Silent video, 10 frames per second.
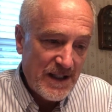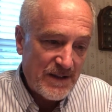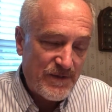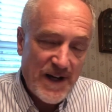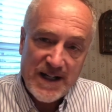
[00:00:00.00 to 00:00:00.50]

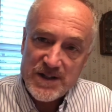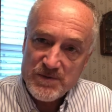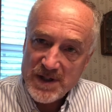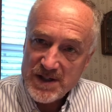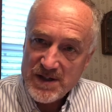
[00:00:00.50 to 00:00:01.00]
In fact, as
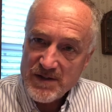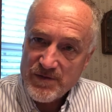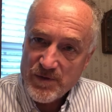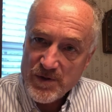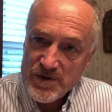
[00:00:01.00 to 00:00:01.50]
we get to the
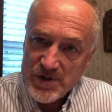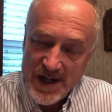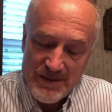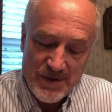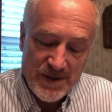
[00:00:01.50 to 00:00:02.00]
fourth
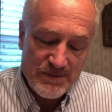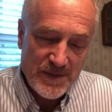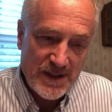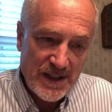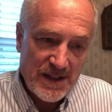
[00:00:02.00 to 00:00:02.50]
chapter
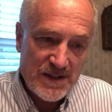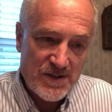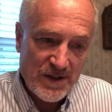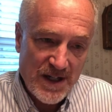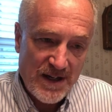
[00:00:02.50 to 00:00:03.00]
in
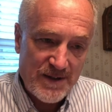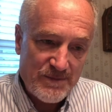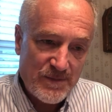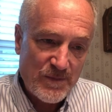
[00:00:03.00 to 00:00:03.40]
this letter,